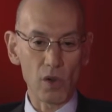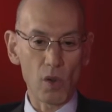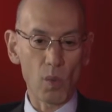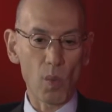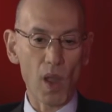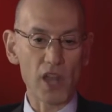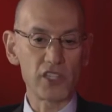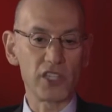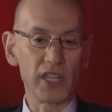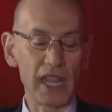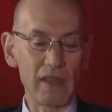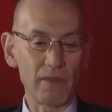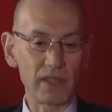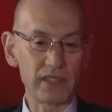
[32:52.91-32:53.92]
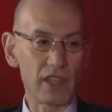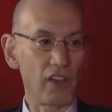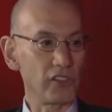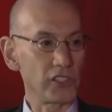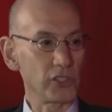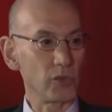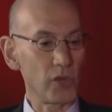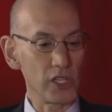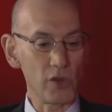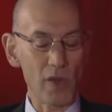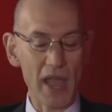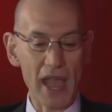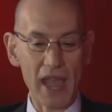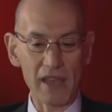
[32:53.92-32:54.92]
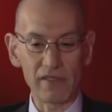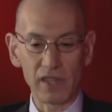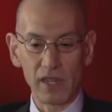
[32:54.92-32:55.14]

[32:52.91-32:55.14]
watching a game on television, when you have